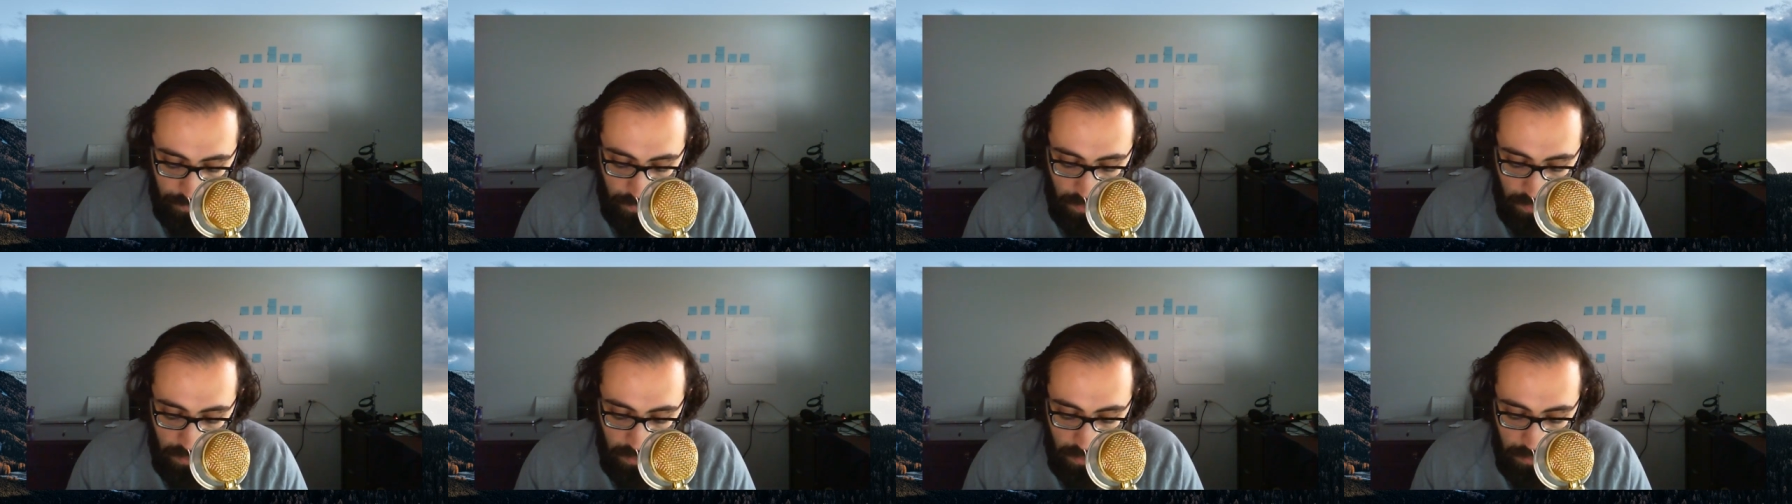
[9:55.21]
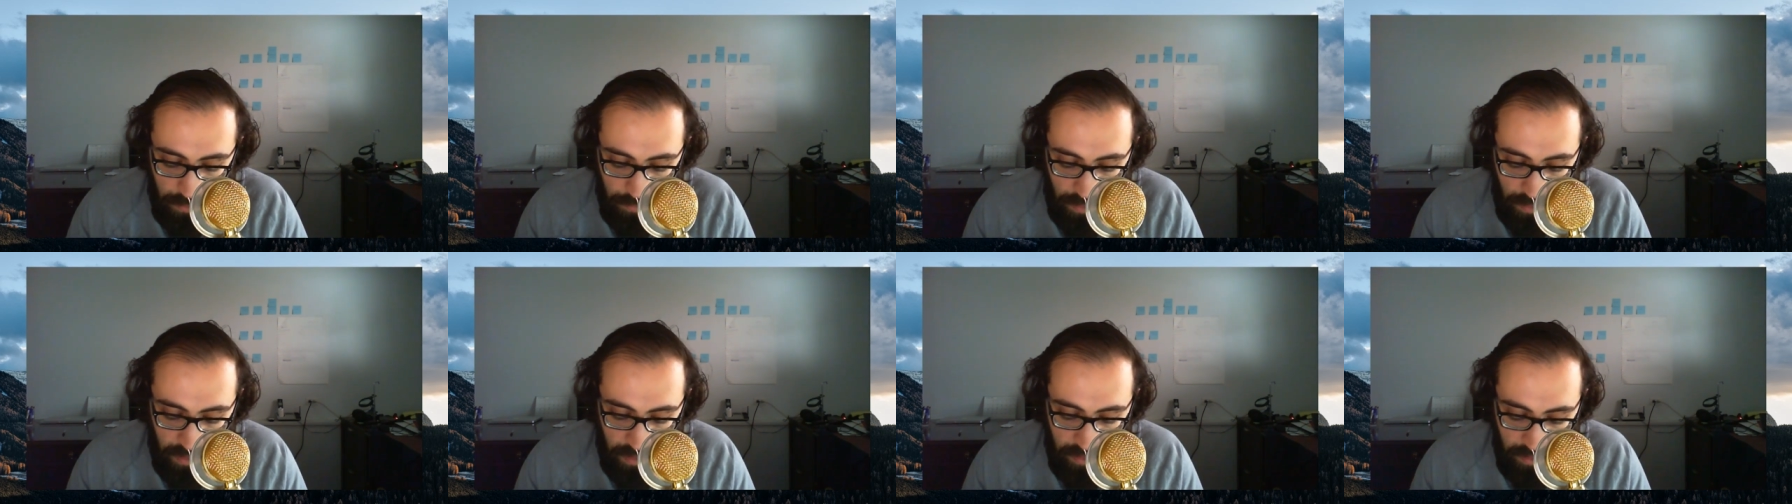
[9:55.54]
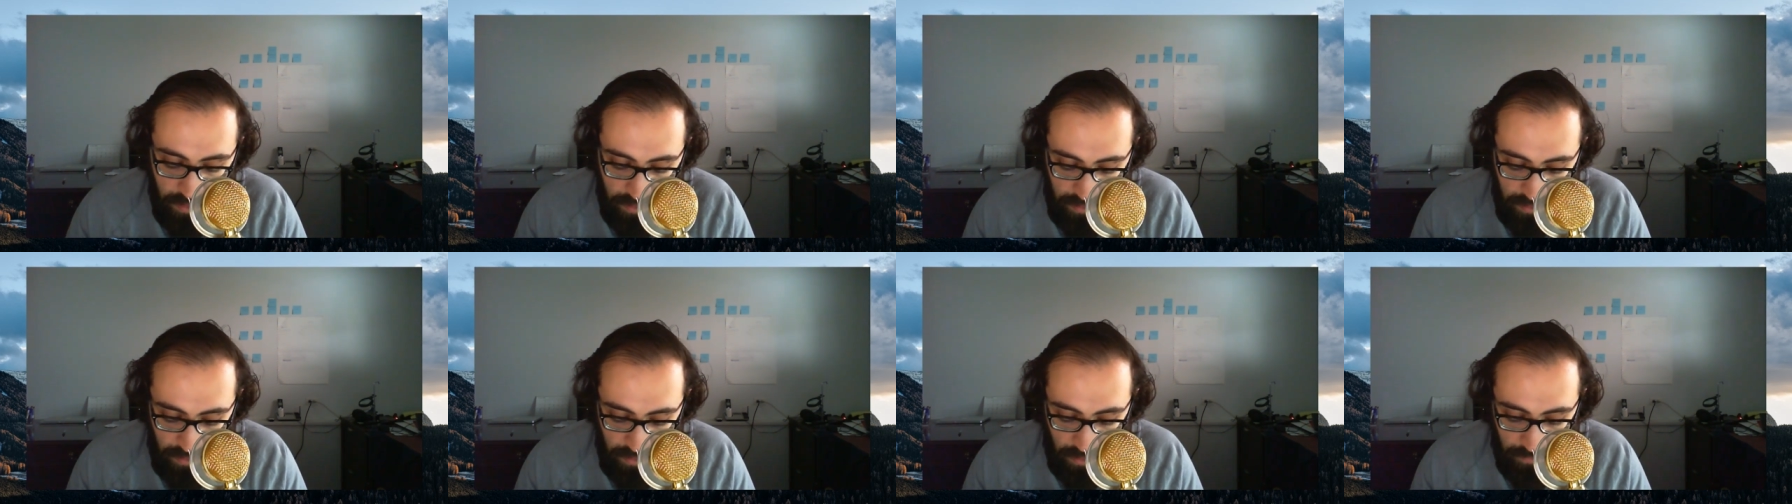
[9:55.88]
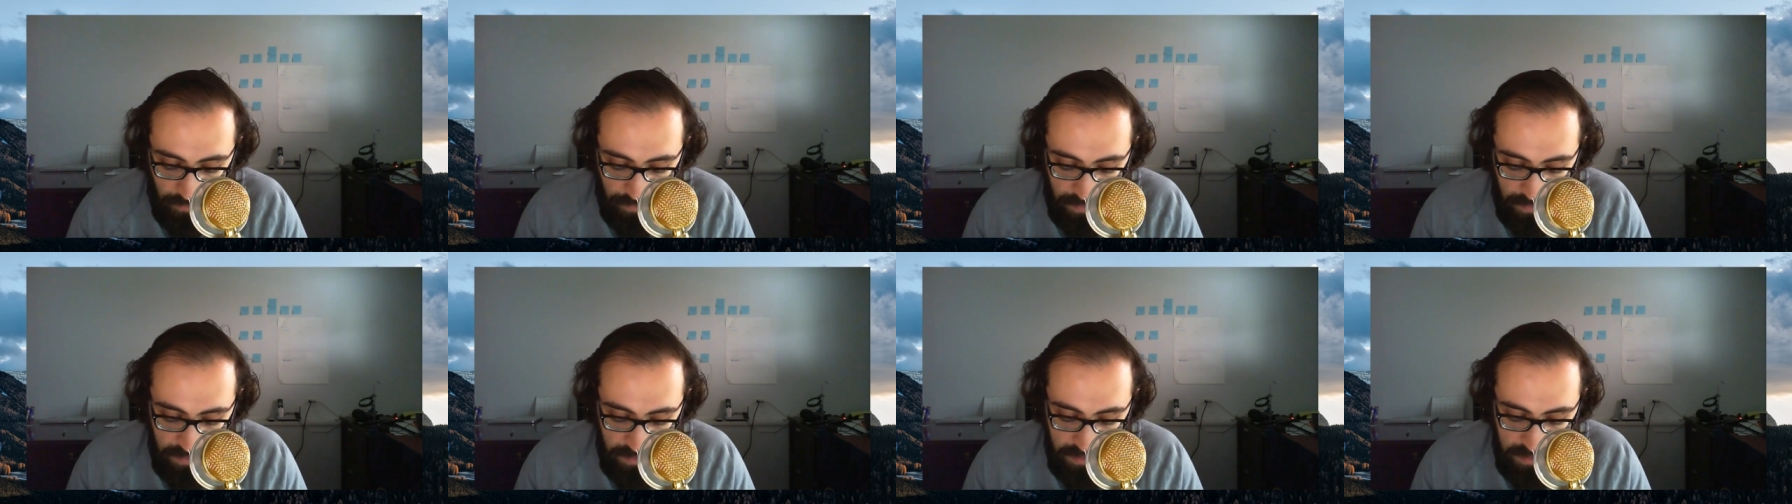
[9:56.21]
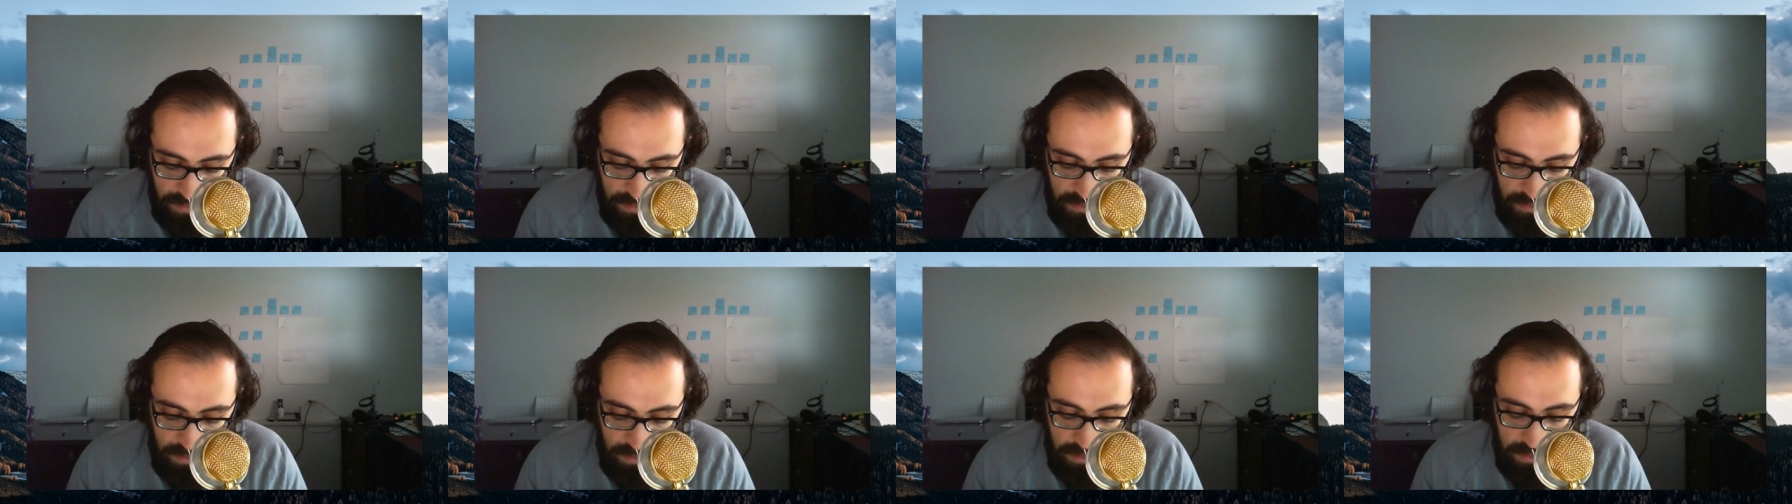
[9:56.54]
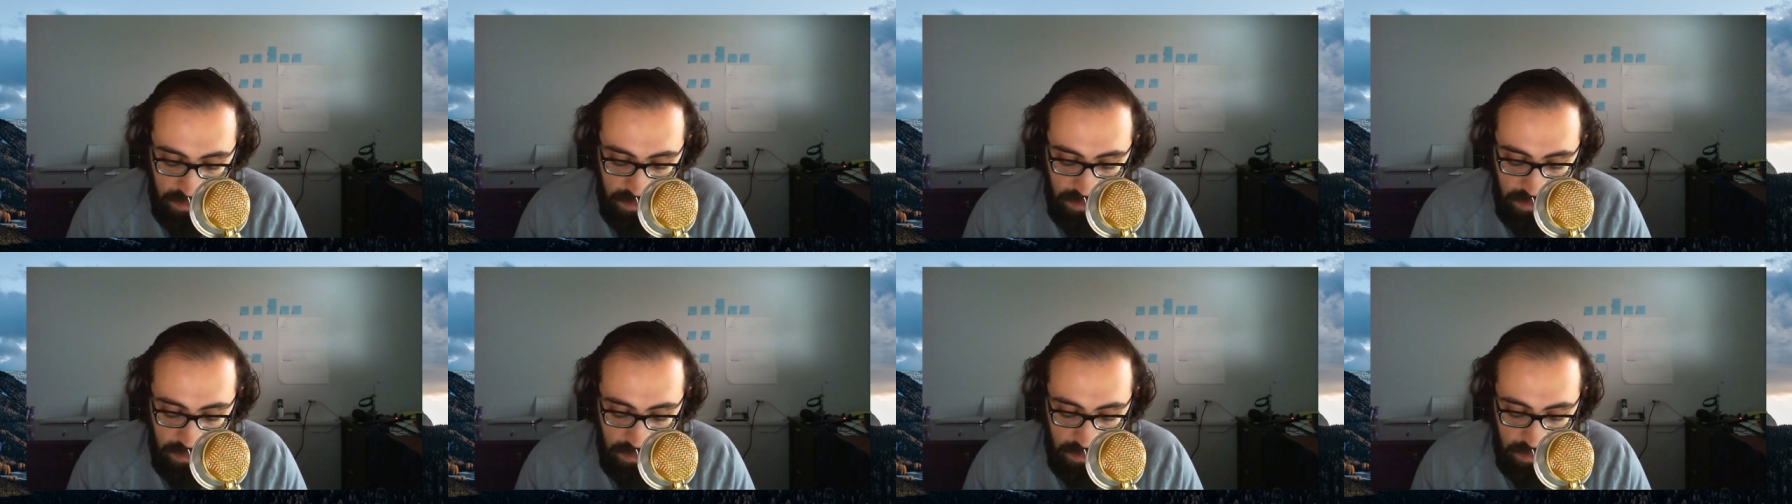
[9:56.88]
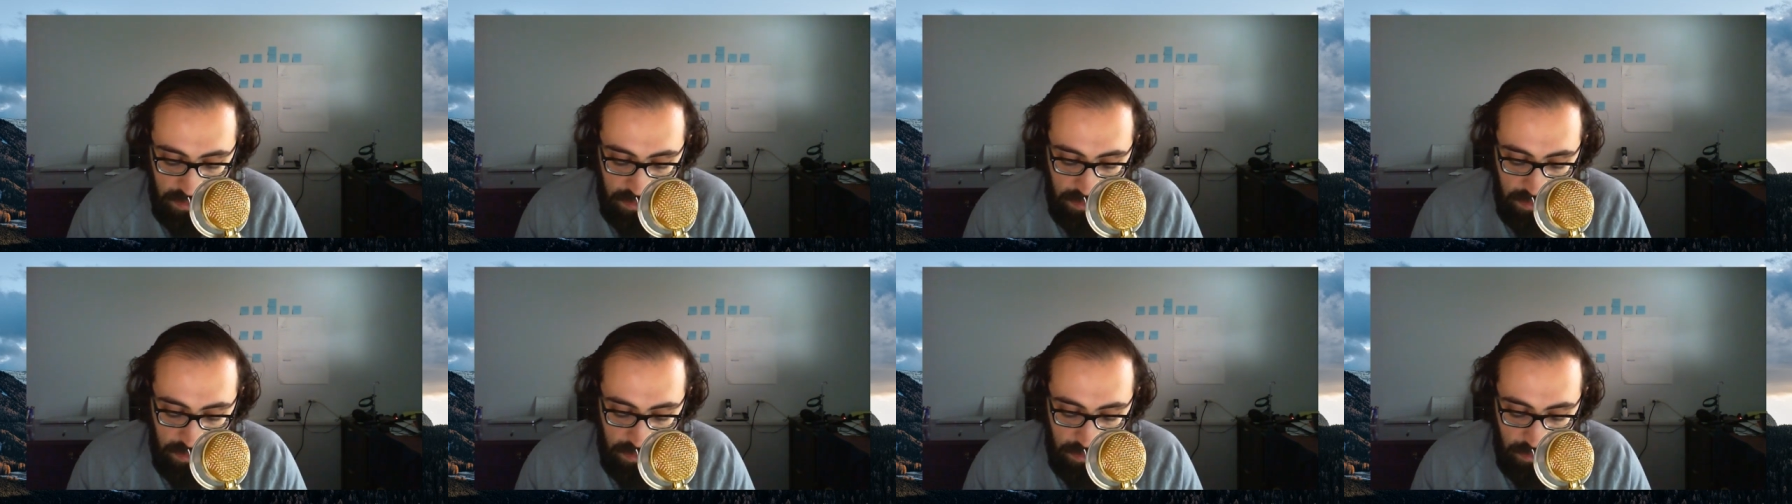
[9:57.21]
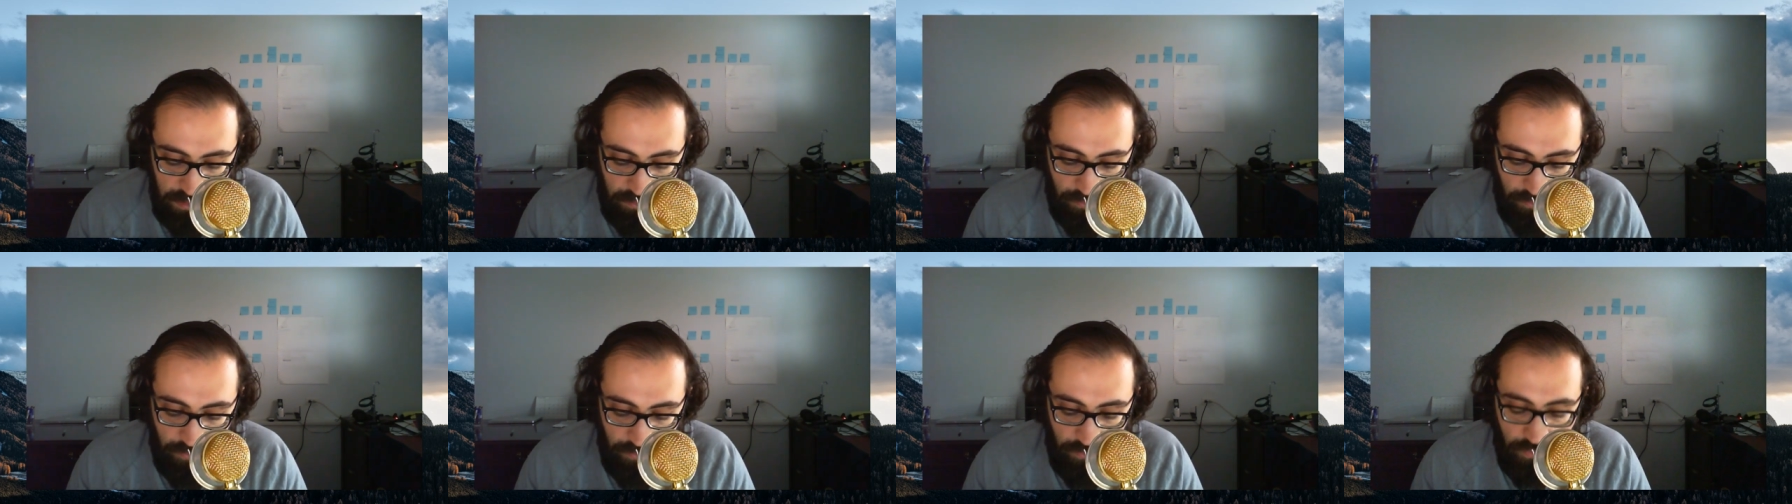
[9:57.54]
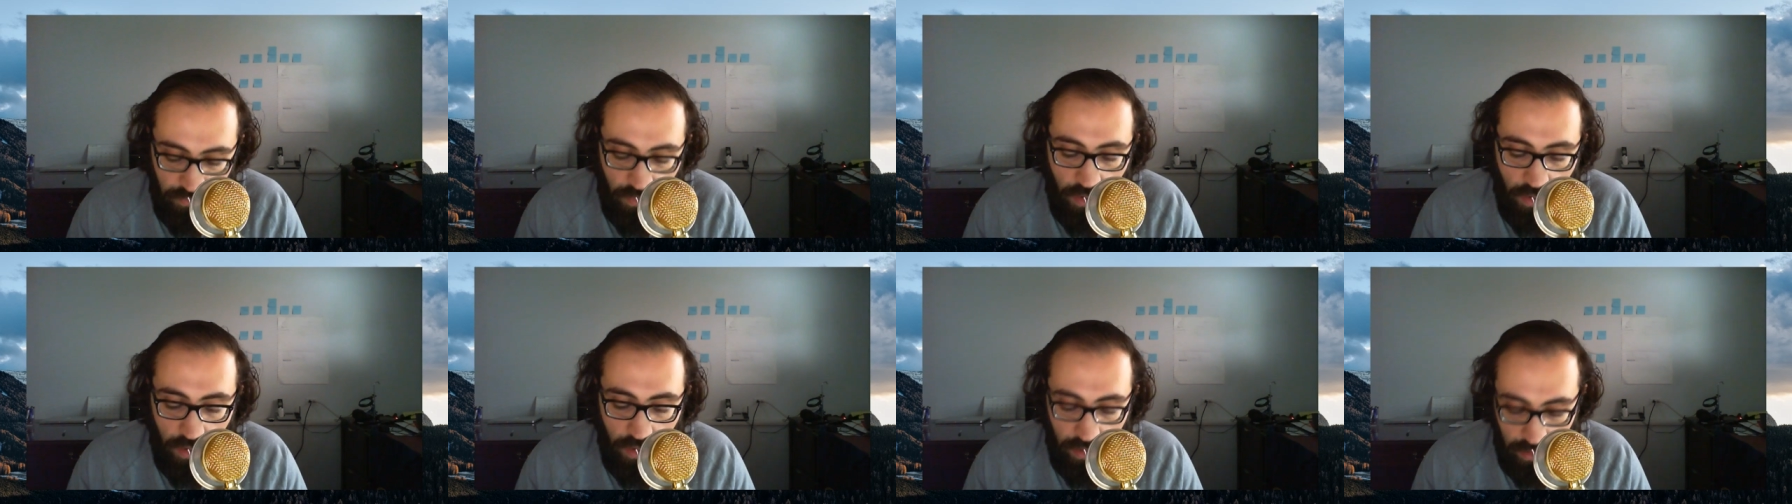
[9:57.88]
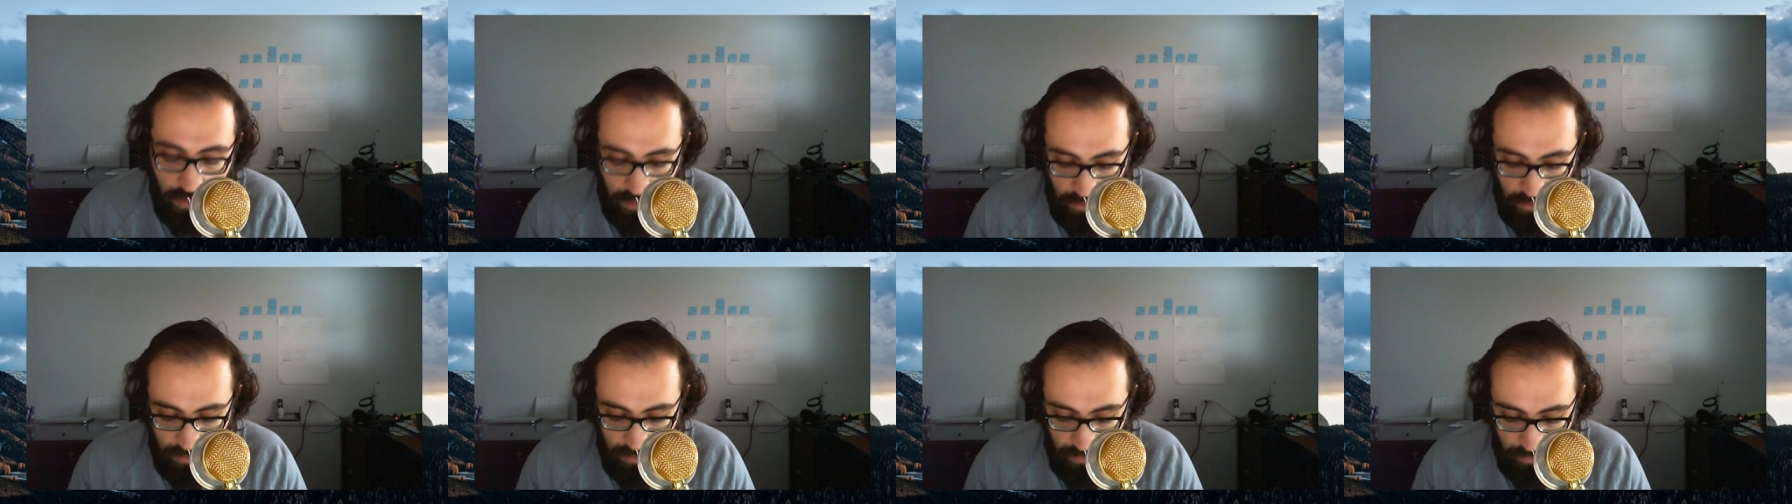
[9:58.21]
I think coffee is far